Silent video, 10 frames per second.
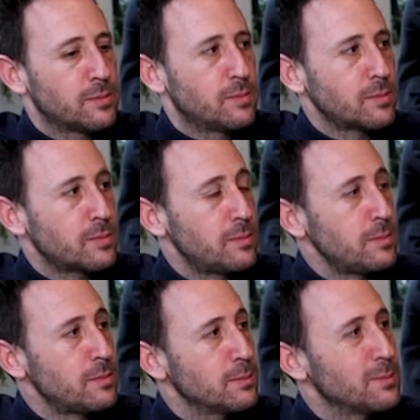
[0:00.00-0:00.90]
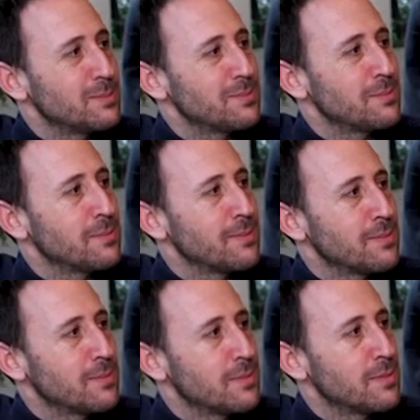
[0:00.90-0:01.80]

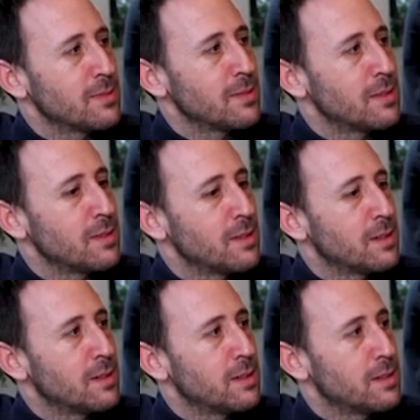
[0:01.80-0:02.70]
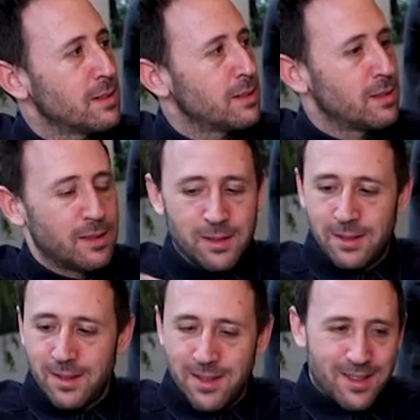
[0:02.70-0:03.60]

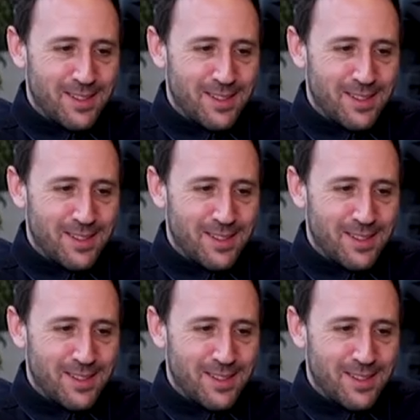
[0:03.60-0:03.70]
[no speech]